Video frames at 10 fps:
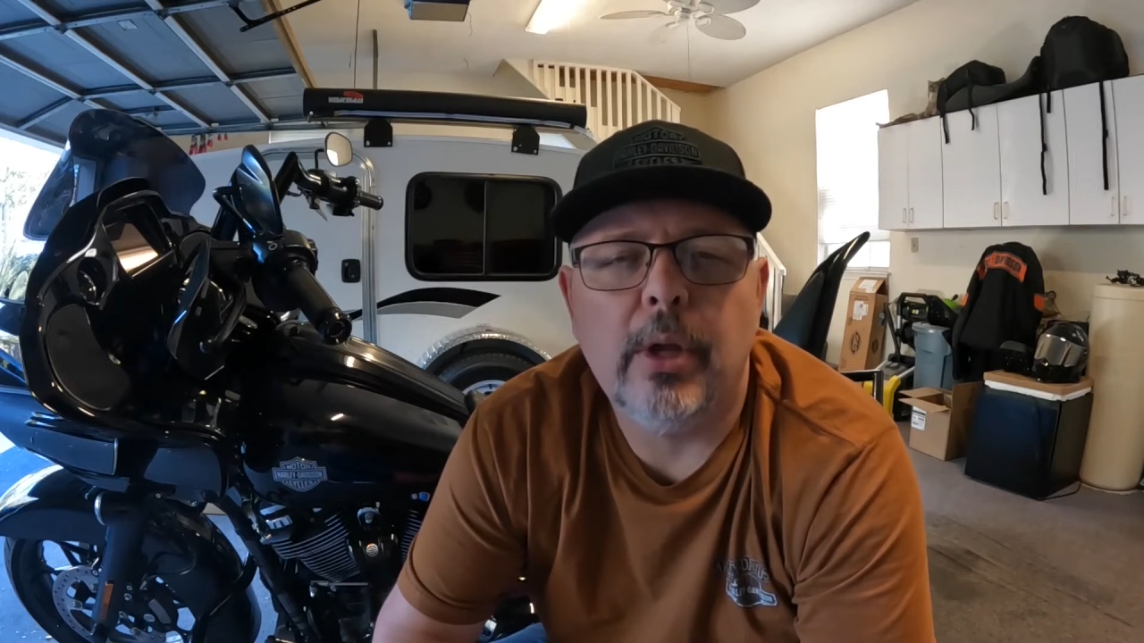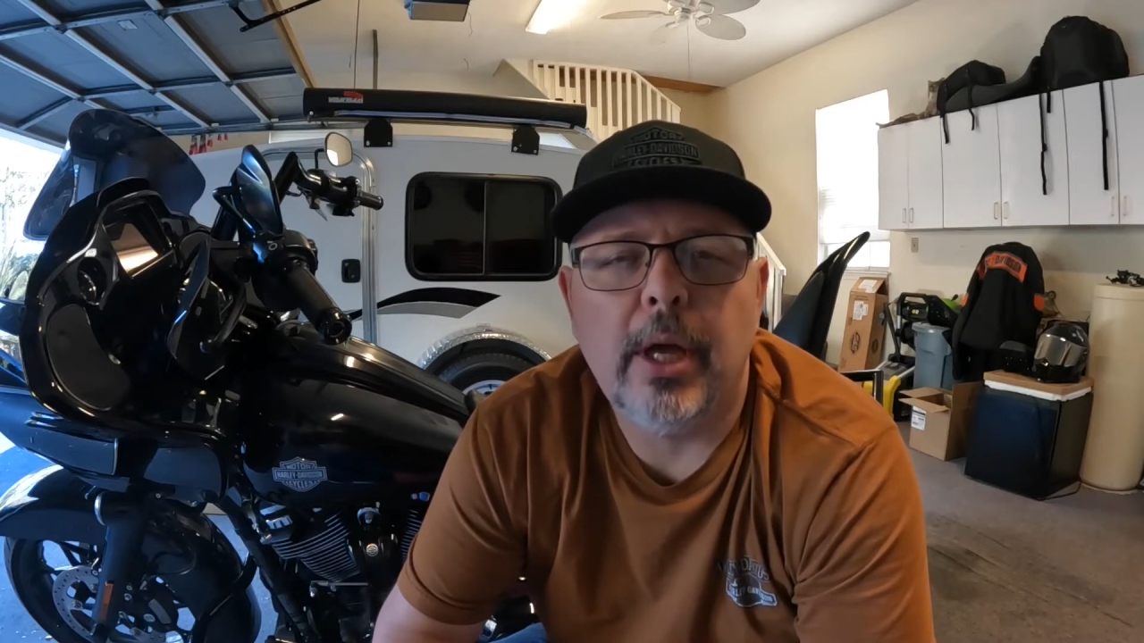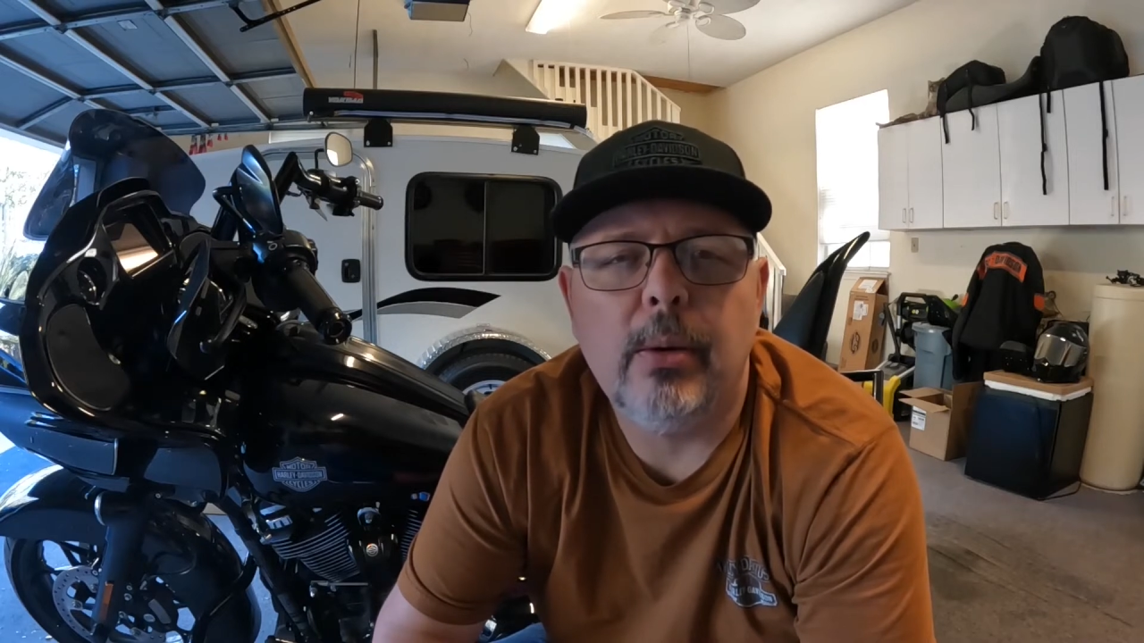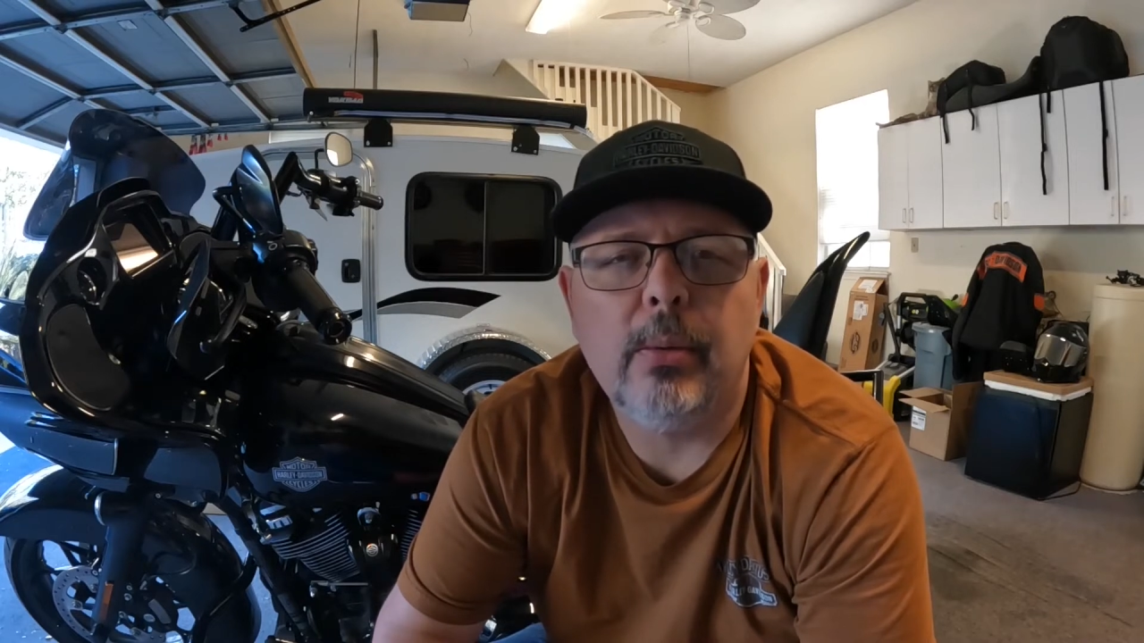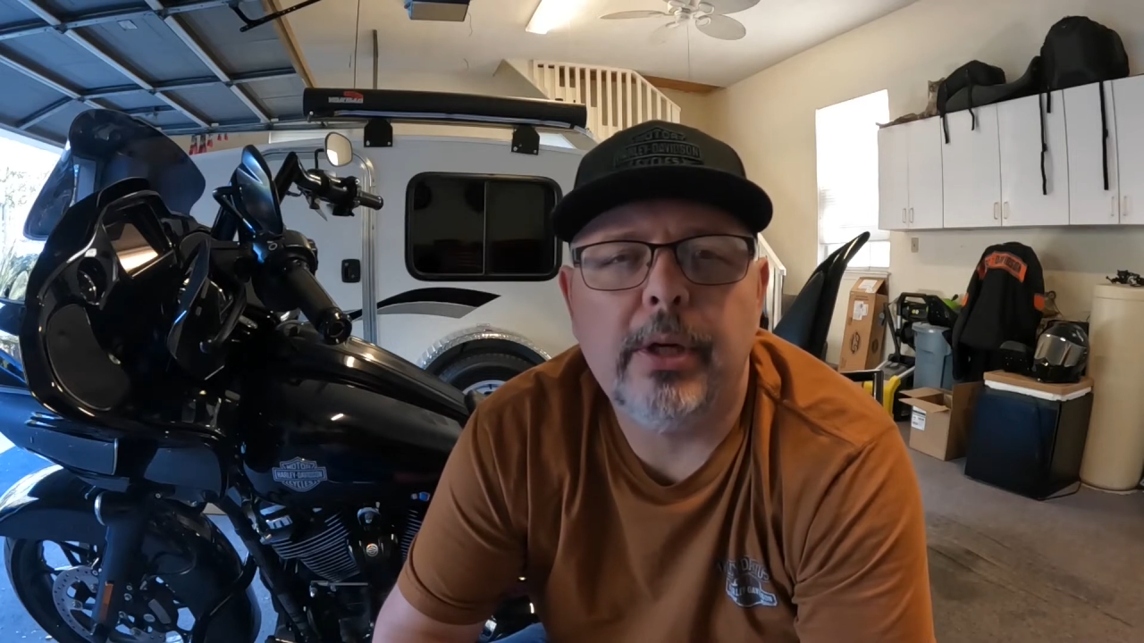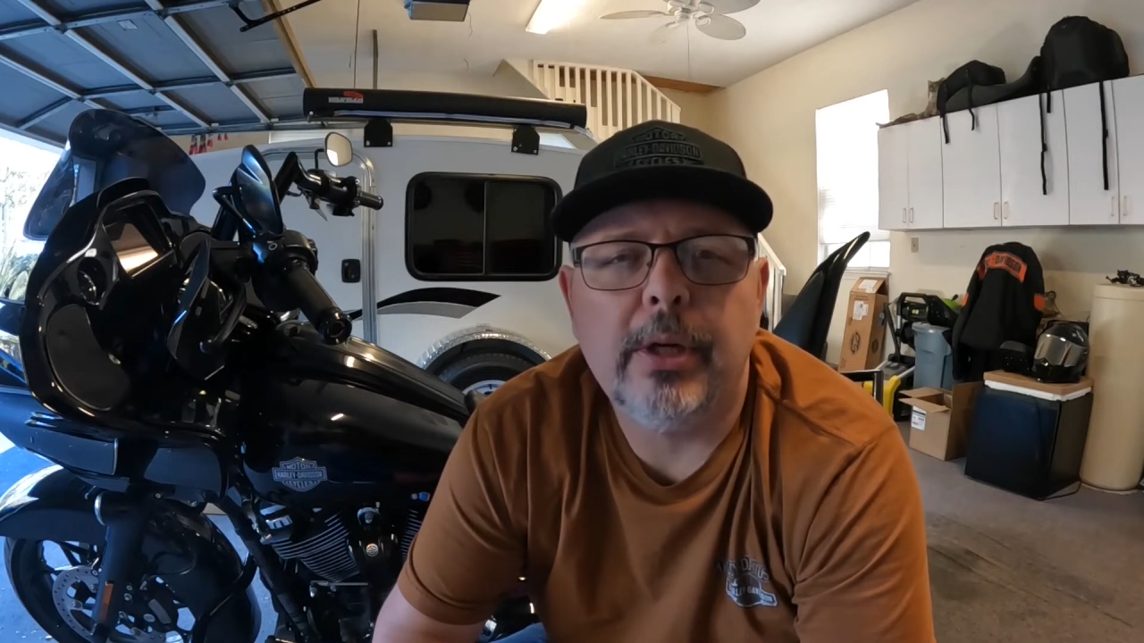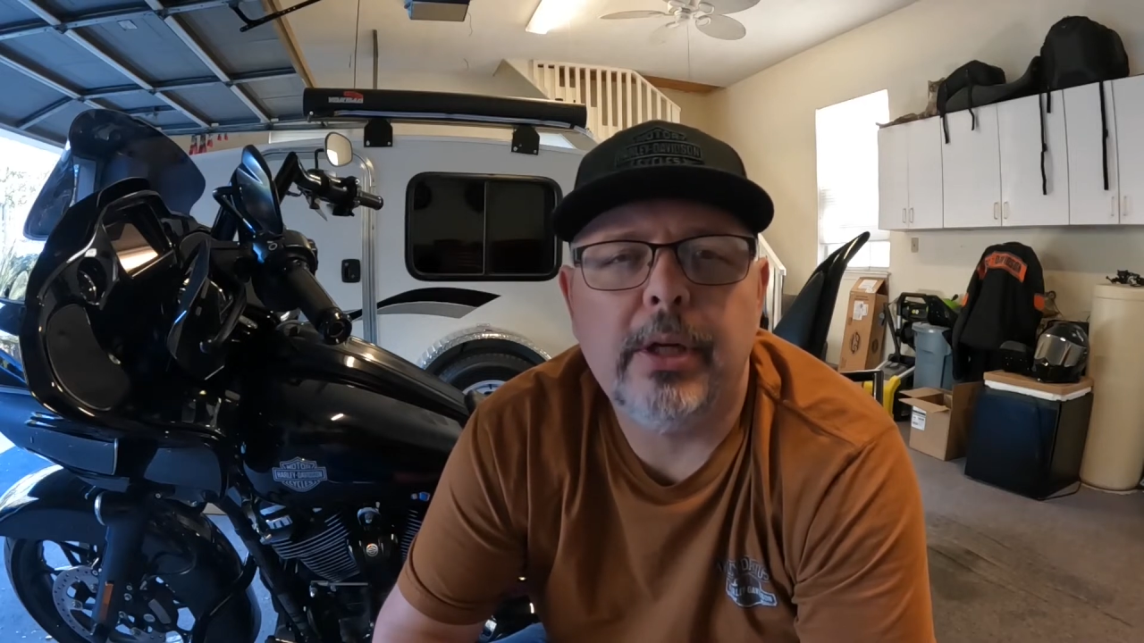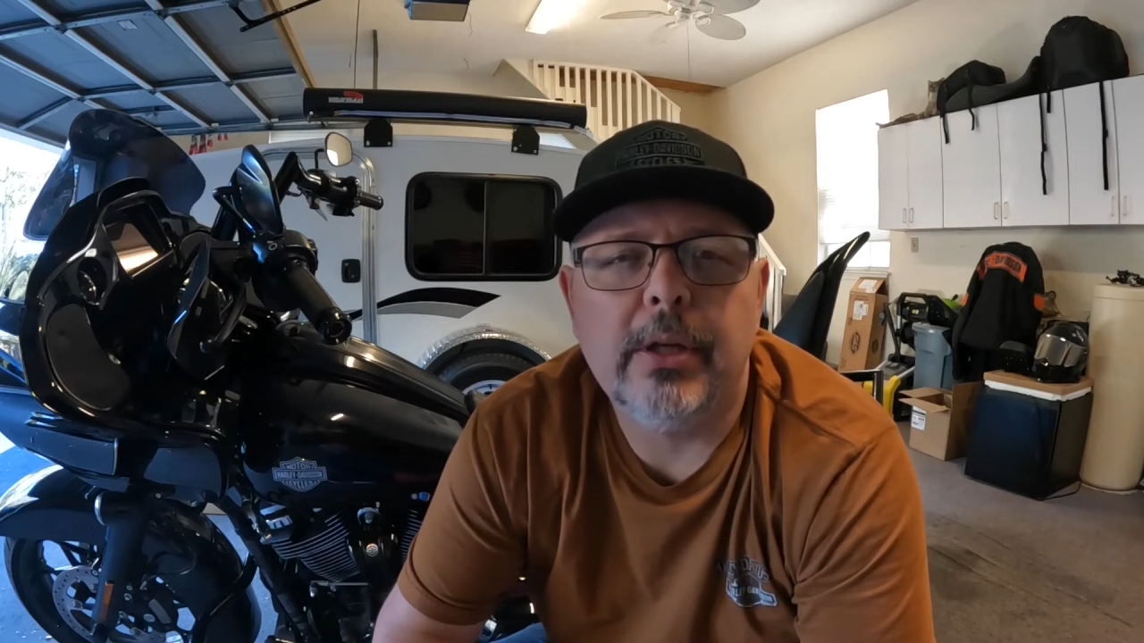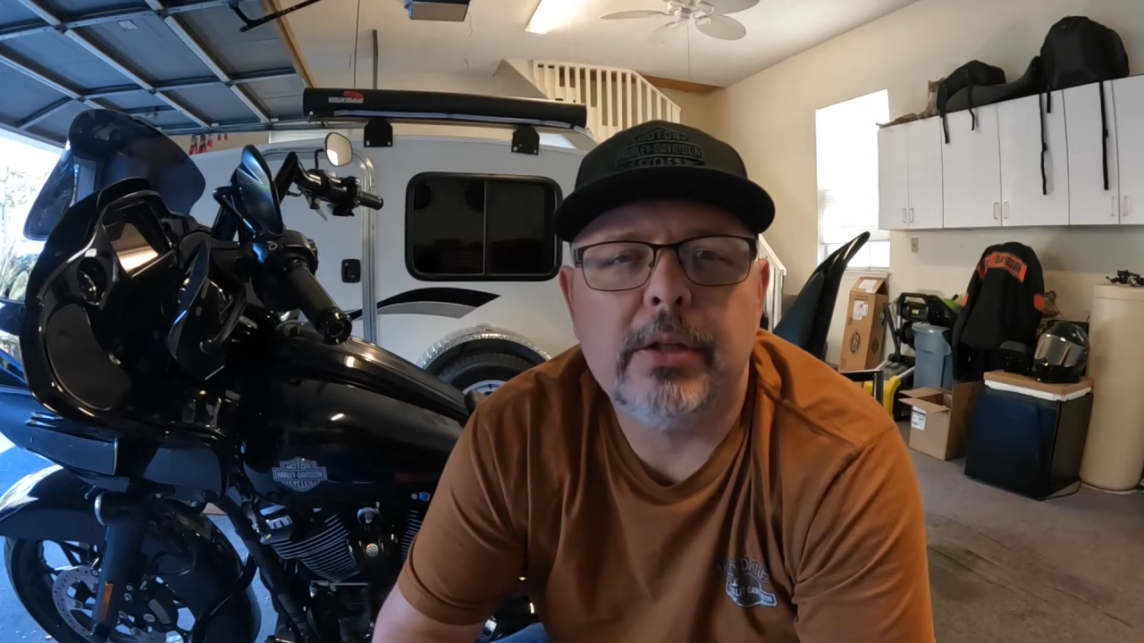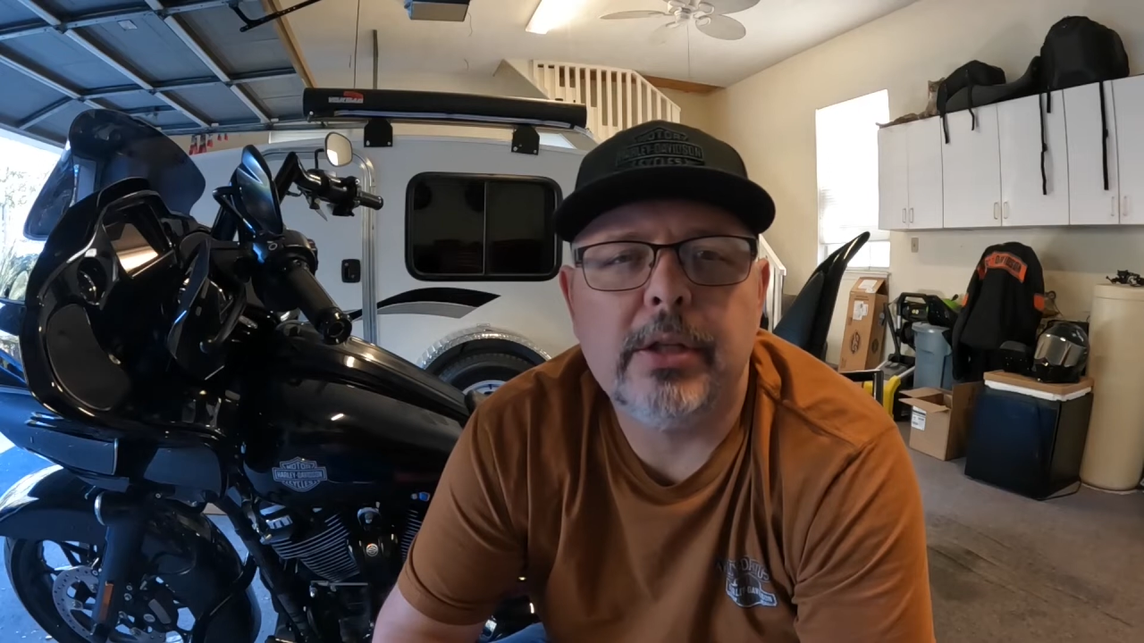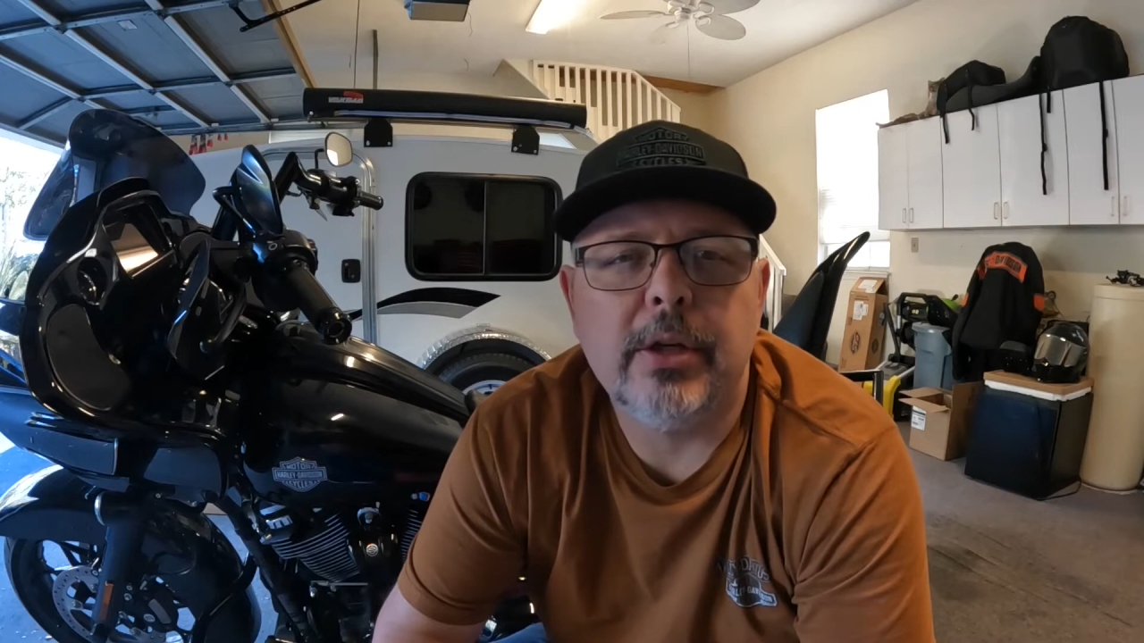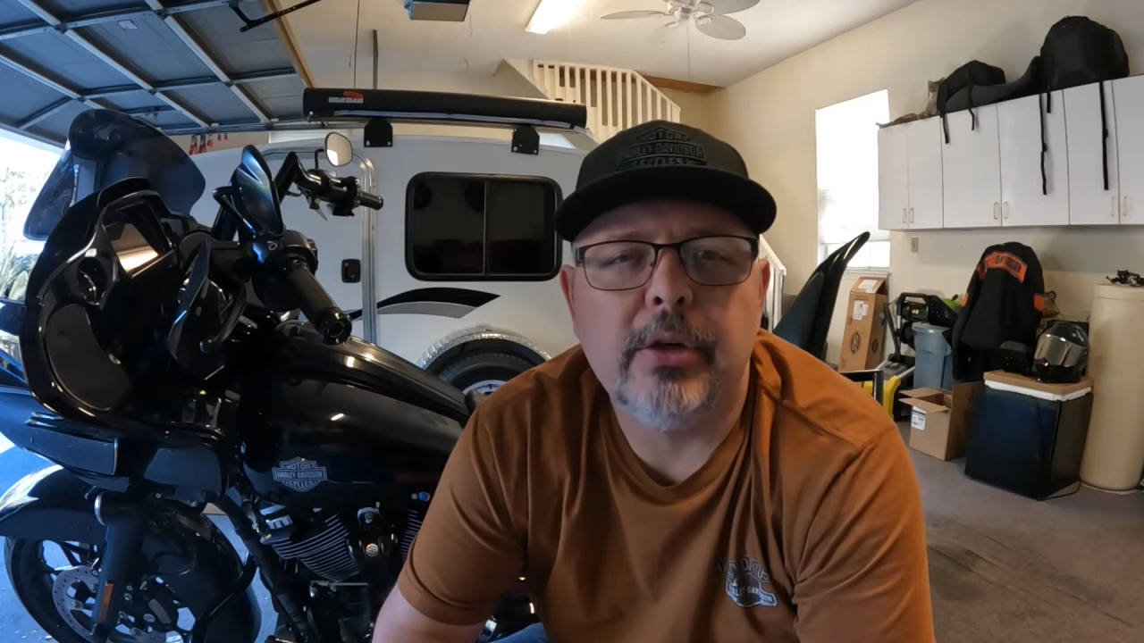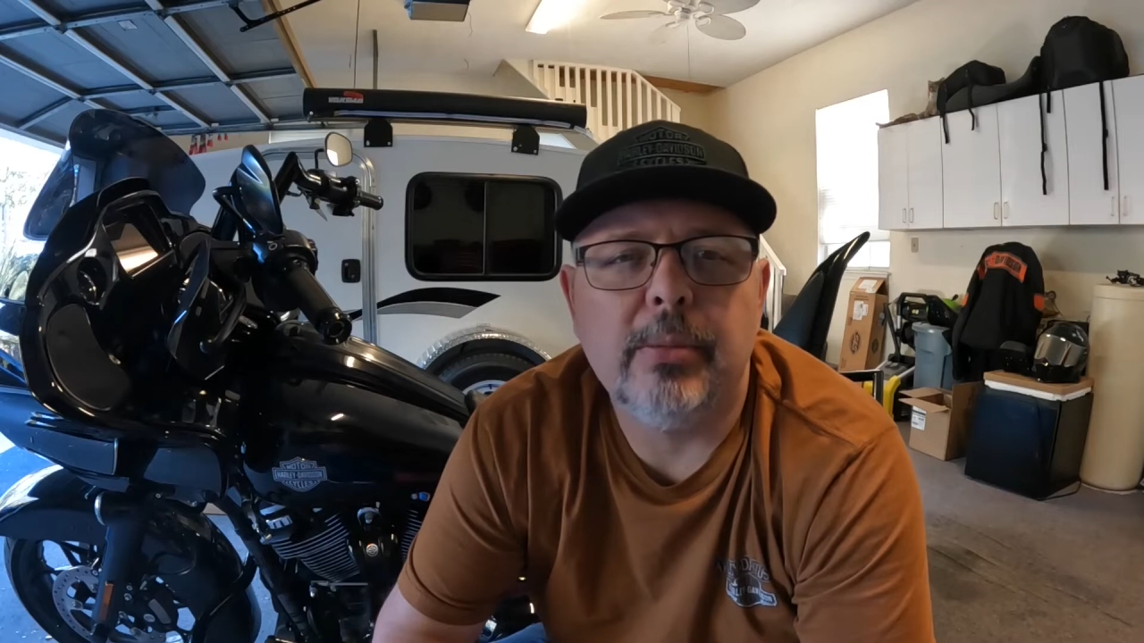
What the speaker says: that when it gets here.